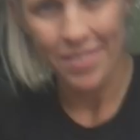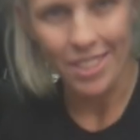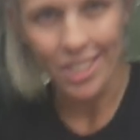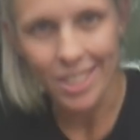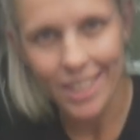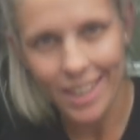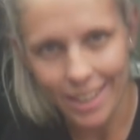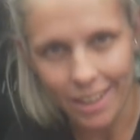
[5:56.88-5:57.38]

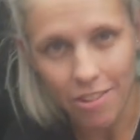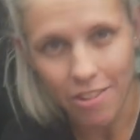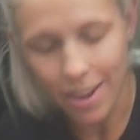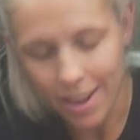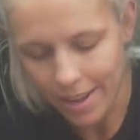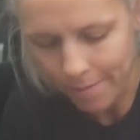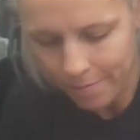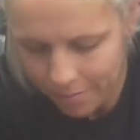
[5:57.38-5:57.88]
Just getting
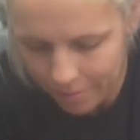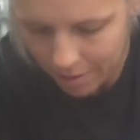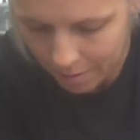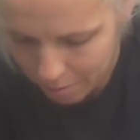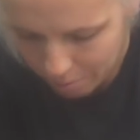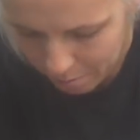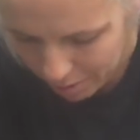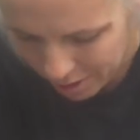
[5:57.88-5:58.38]
ready,
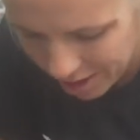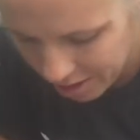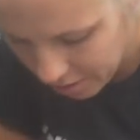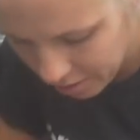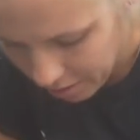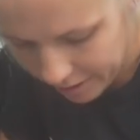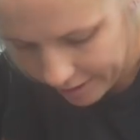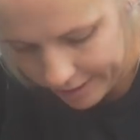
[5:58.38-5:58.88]
putting my
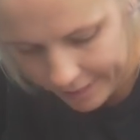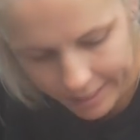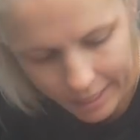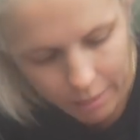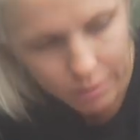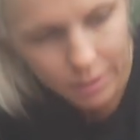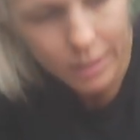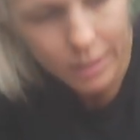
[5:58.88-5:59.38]
shoes on and stuff.